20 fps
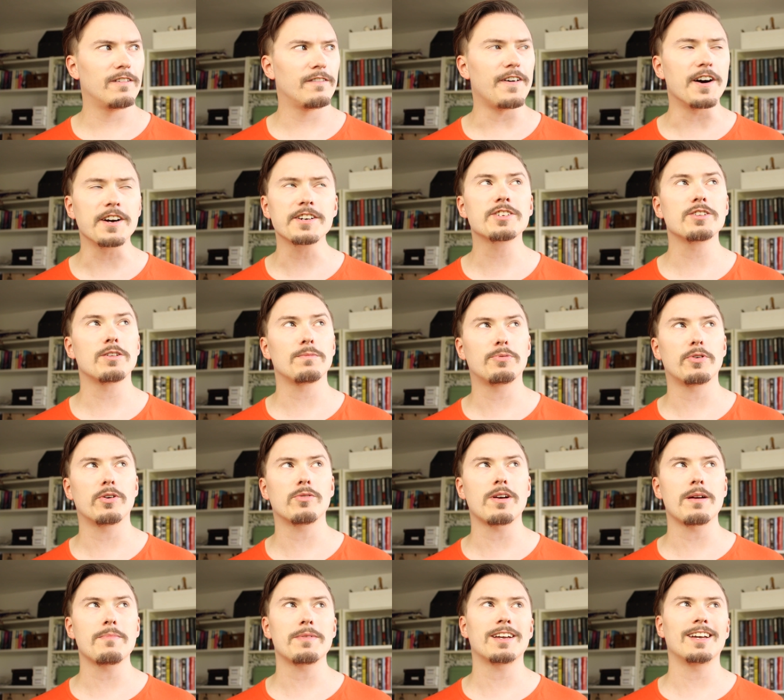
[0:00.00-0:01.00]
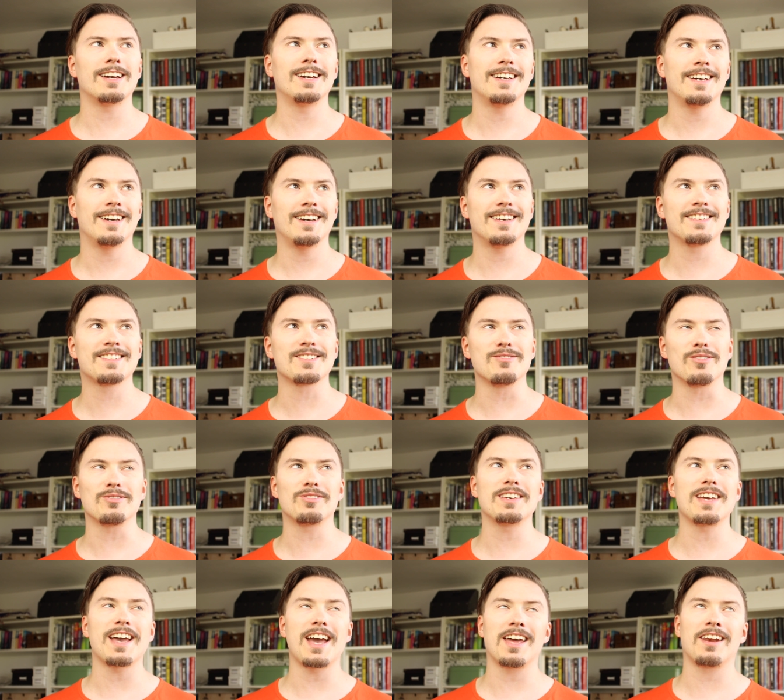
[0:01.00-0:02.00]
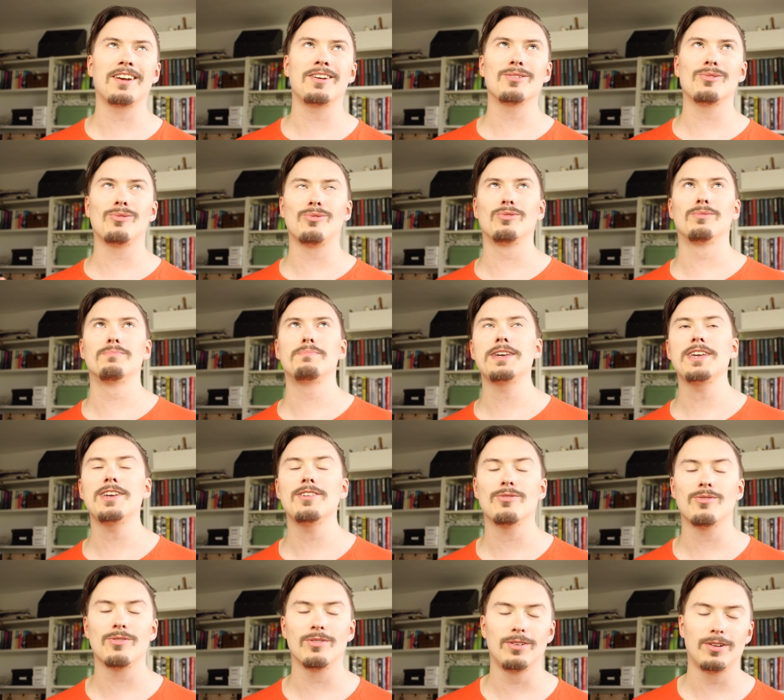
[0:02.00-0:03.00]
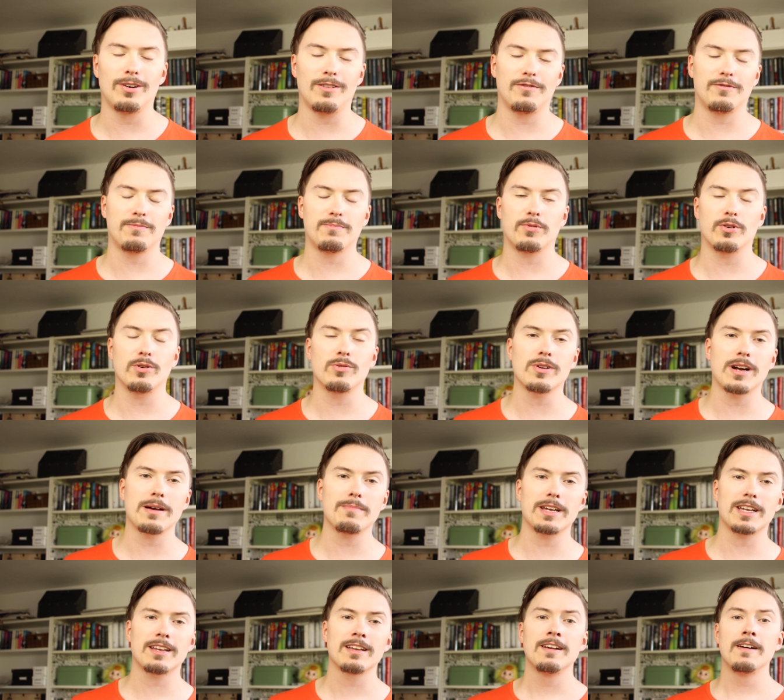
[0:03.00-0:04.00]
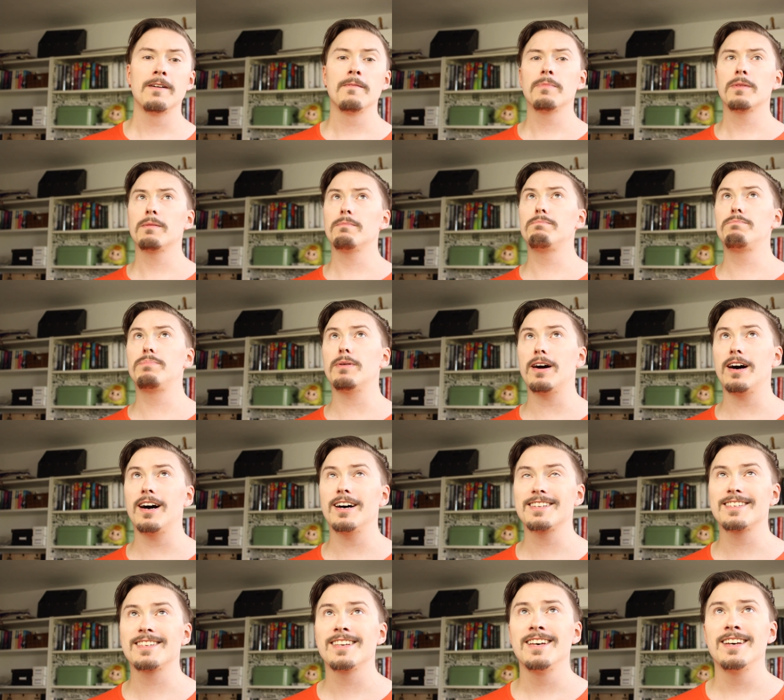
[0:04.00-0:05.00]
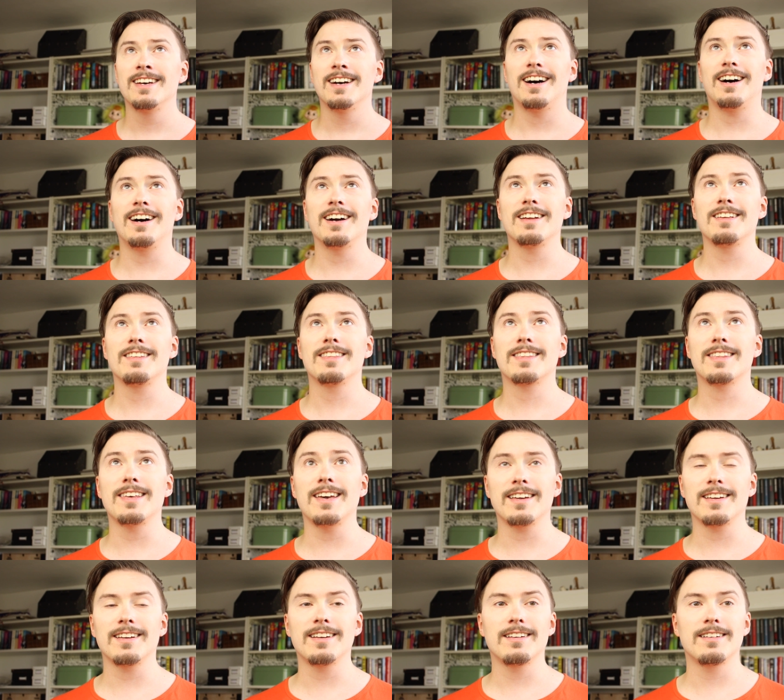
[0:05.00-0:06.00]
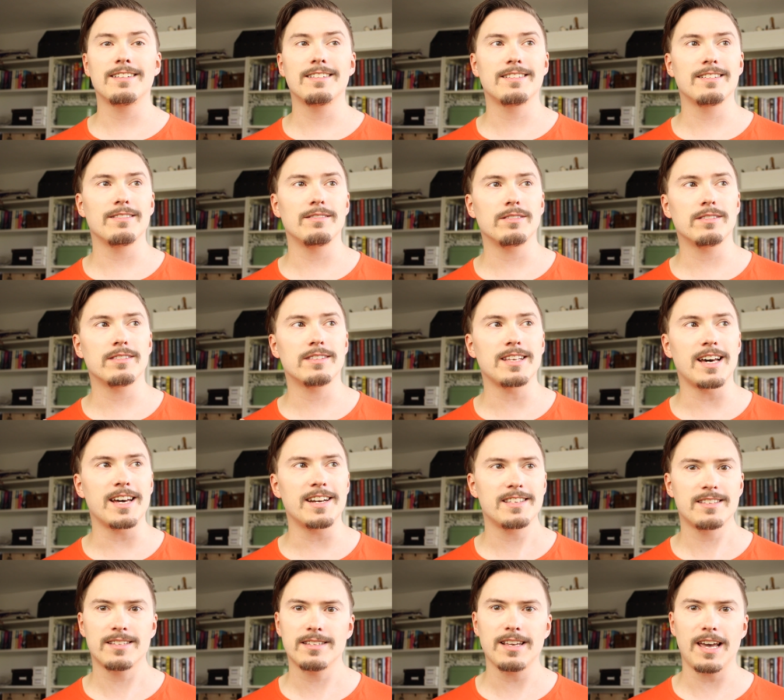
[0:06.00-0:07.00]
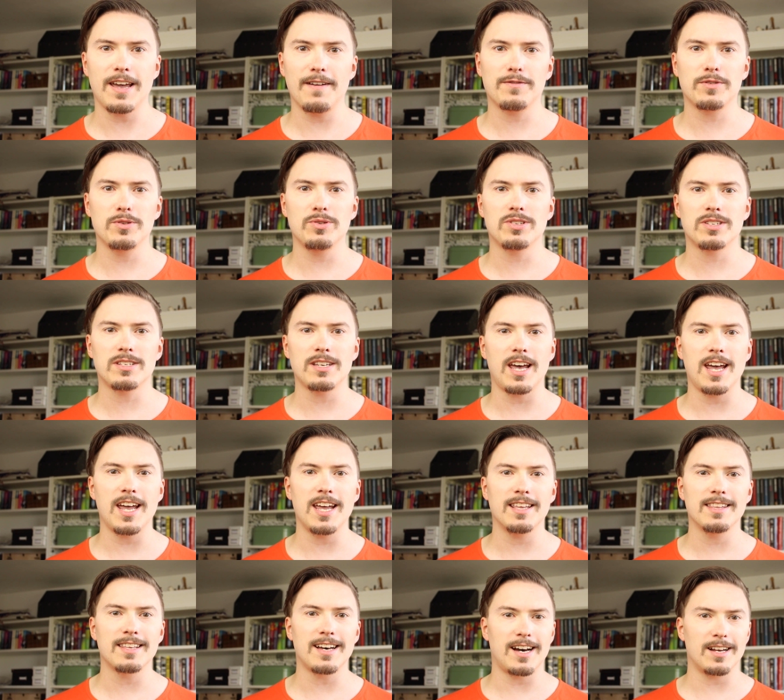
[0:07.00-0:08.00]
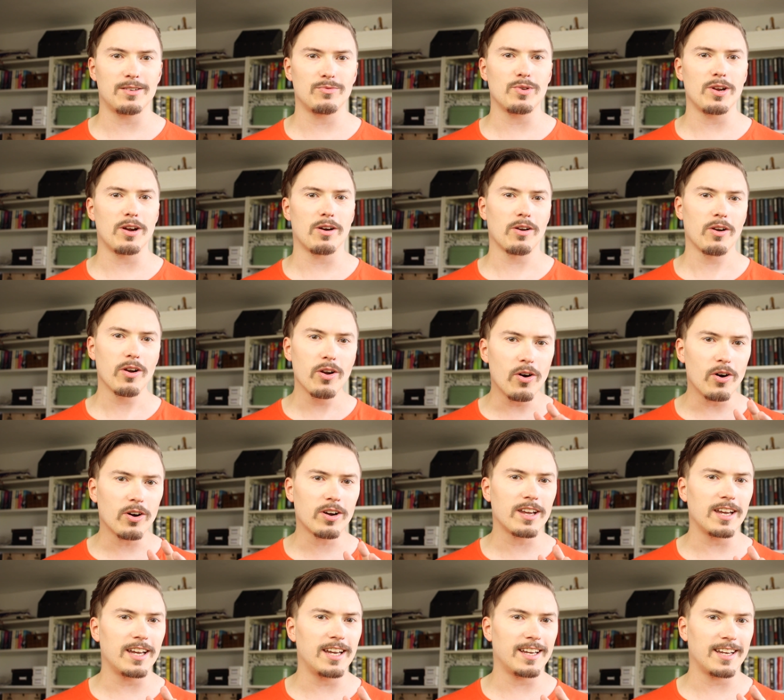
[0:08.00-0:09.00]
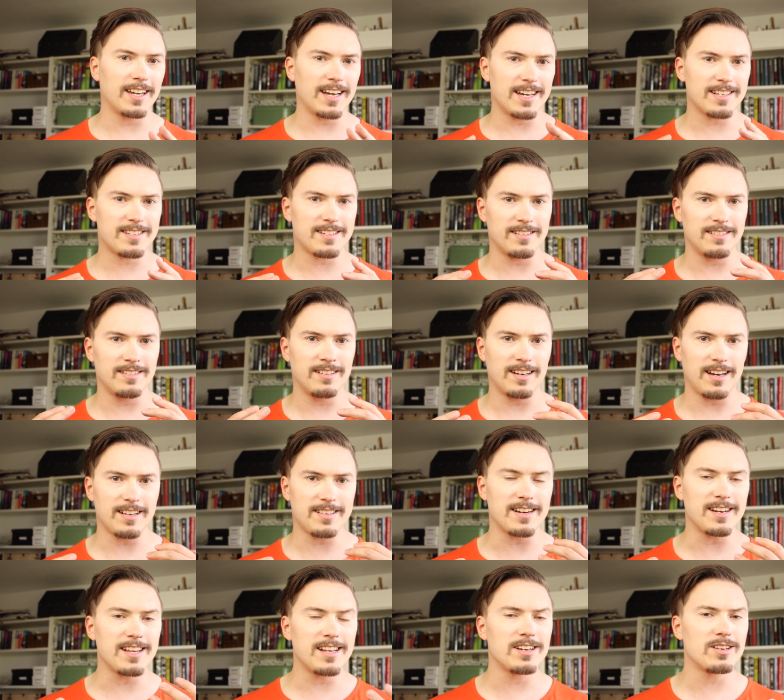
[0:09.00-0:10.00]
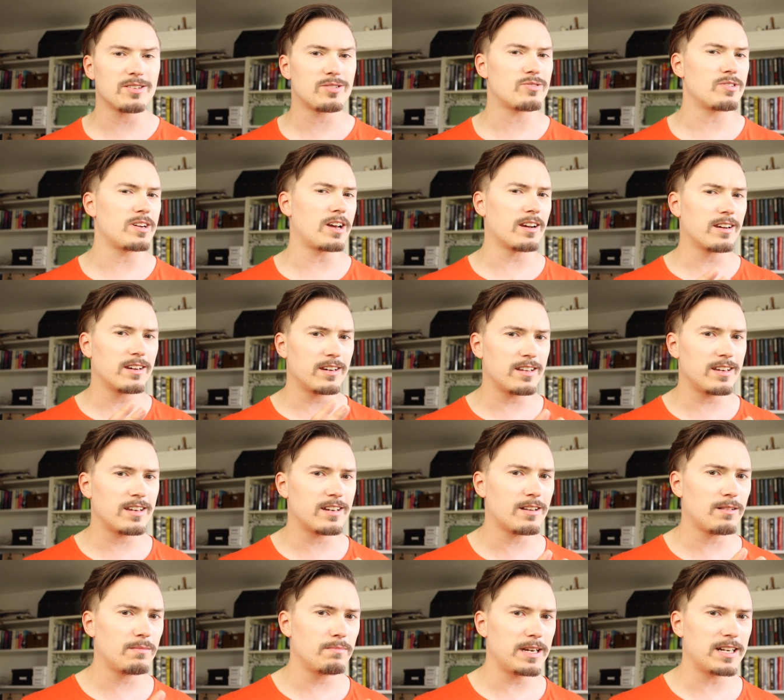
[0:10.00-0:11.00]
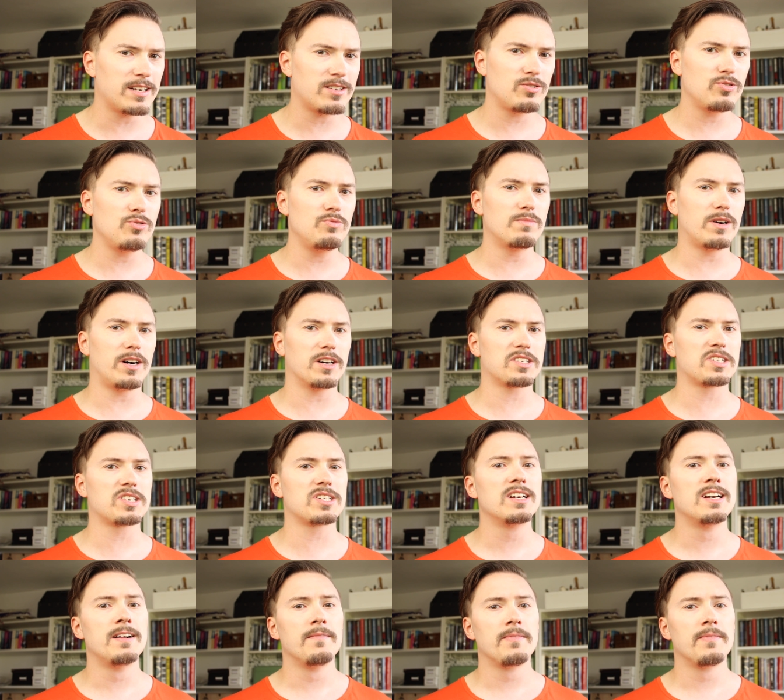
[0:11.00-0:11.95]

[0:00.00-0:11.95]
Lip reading: Functional programming is not the end-all be-all of programming, but I think that it's safe to say that we are looking as an industry a little bit too much